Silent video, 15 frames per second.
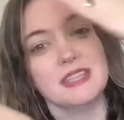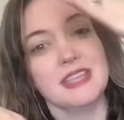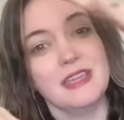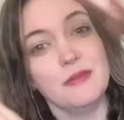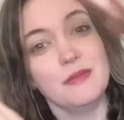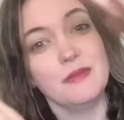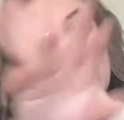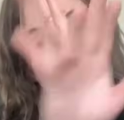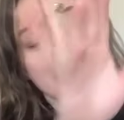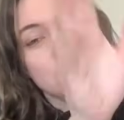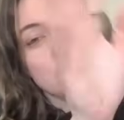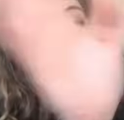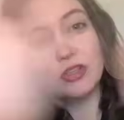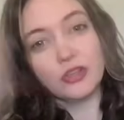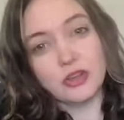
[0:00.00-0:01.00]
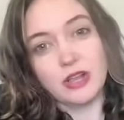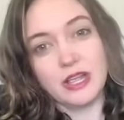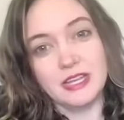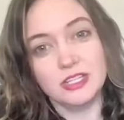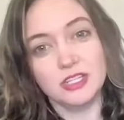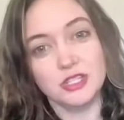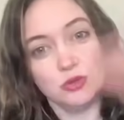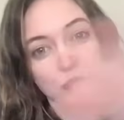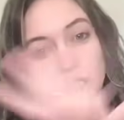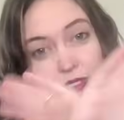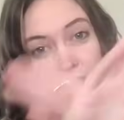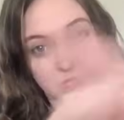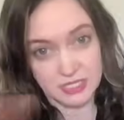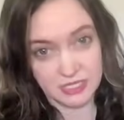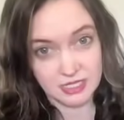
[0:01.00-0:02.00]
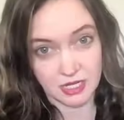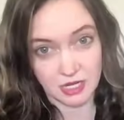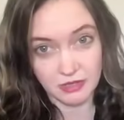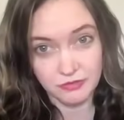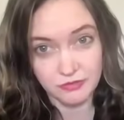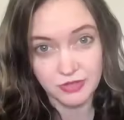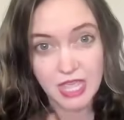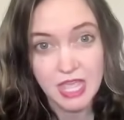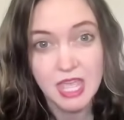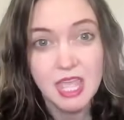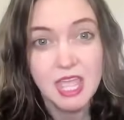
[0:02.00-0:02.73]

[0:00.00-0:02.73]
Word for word: and they whack each other and do weird stuff.